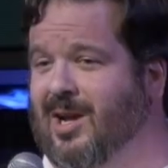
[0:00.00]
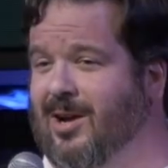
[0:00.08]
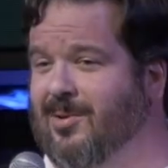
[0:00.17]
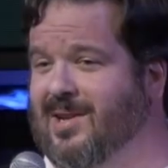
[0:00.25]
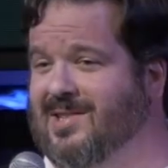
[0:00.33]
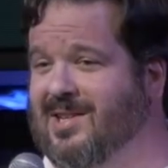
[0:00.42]
you
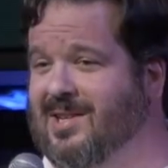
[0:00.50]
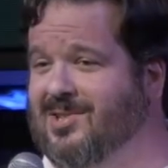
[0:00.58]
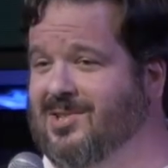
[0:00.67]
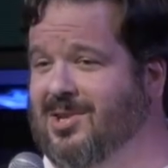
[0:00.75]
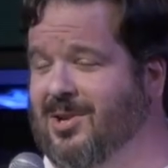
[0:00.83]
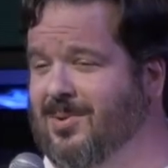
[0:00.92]
how easy it
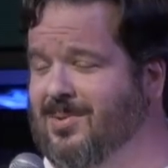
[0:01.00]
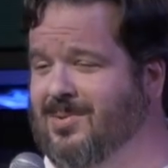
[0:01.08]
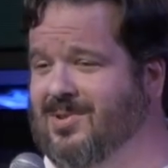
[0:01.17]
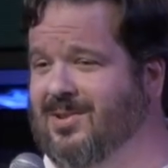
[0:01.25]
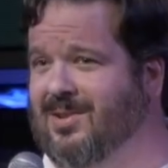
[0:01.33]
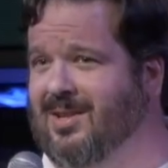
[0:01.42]
is to
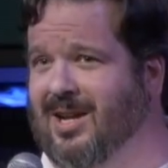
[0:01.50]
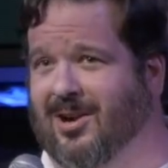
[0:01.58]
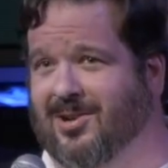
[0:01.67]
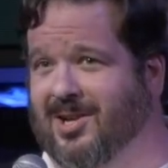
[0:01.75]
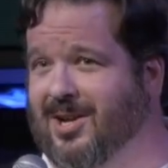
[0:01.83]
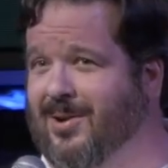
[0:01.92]
use,
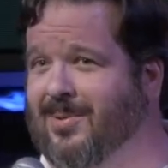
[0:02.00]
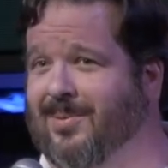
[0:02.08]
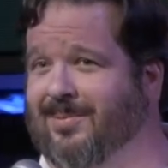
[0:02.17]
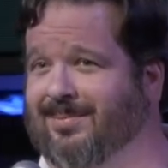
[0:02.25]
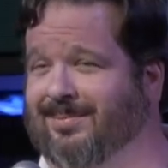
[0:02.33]
here you go.